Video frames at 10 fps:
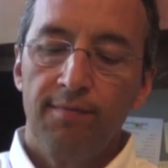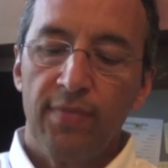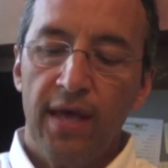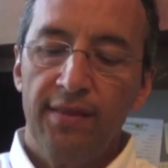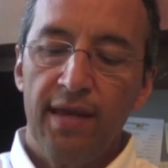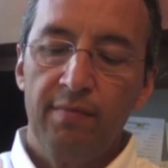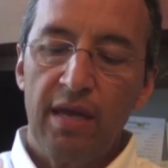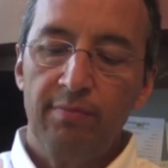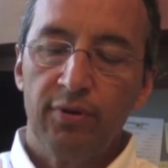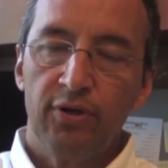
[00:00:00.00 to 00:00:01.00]
and they may
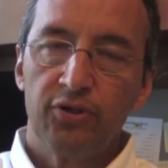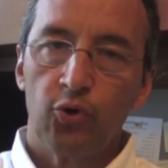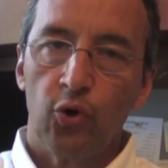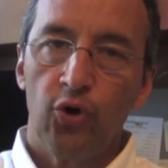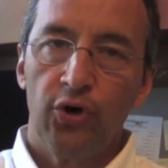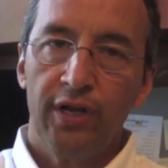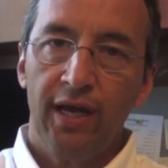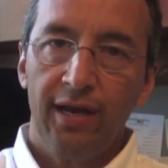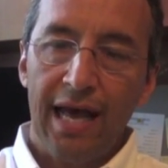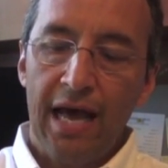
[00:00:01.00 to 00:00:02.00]
bulge or
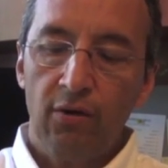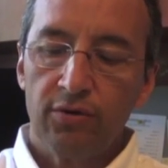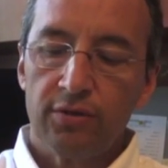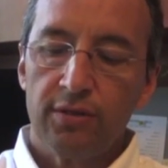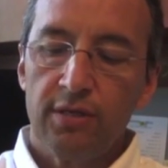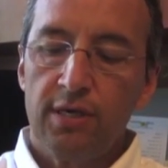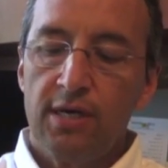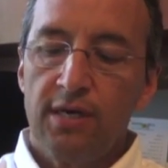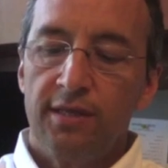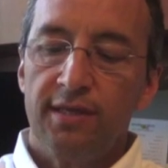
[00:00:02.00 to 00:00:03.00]
herniate out.
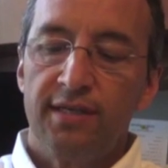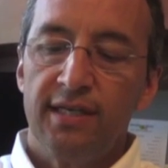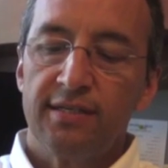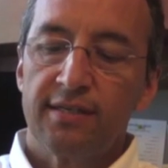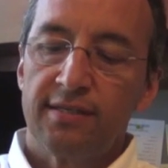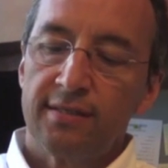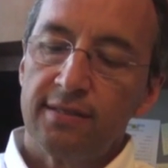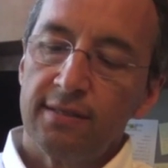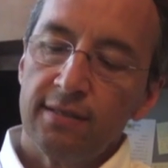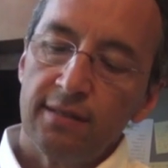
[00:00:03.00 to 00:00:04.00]
The
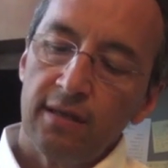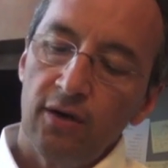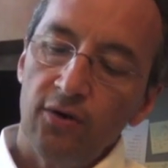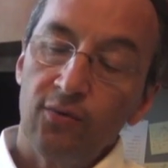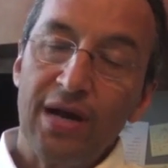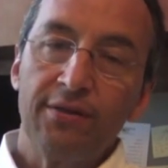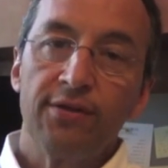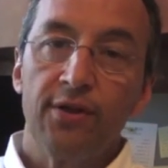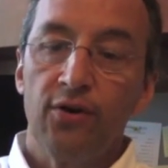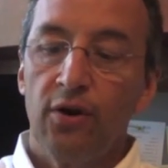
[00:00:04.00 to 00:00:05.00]
discs, or rather
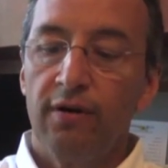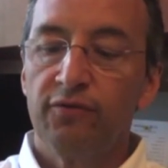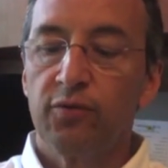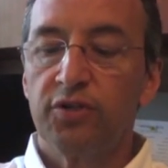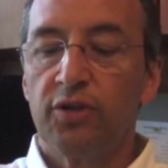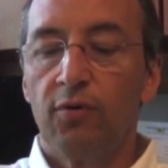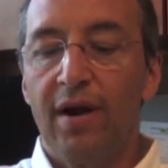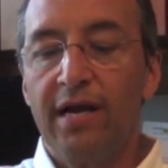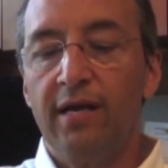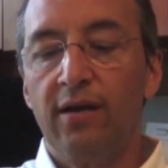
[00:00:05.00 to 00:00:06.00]
the nerves, which are
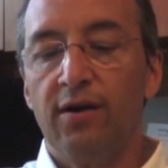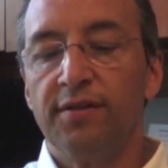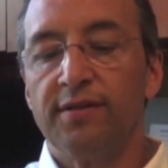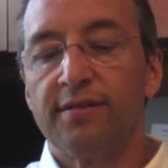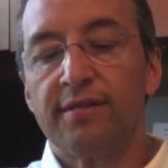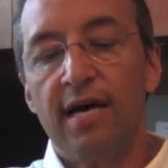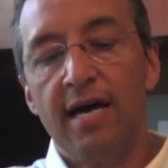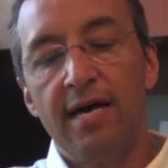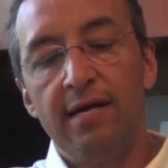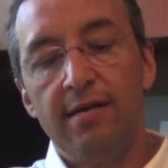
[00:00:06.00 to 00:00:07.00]
right here on the
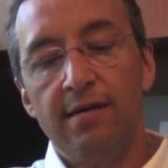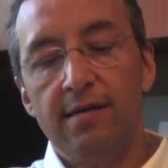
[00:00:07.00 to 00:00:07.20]
side,